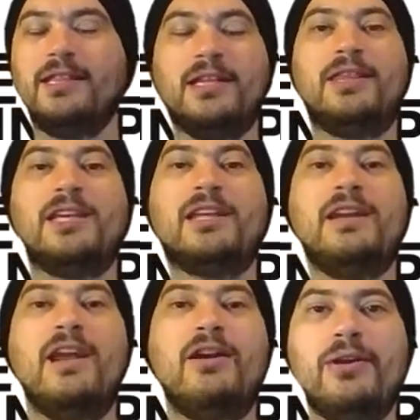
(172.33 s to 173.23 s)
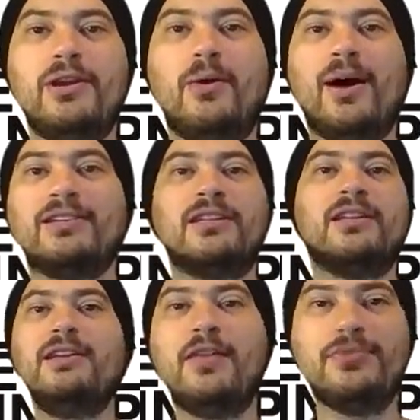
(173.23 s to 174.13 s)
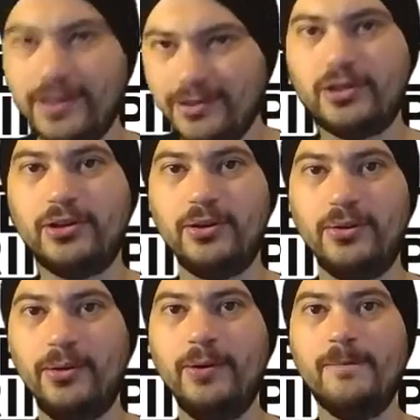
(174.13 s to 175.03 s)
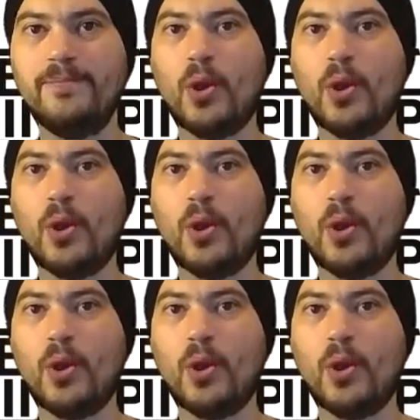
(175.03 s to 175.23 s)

The scenario has nothing to do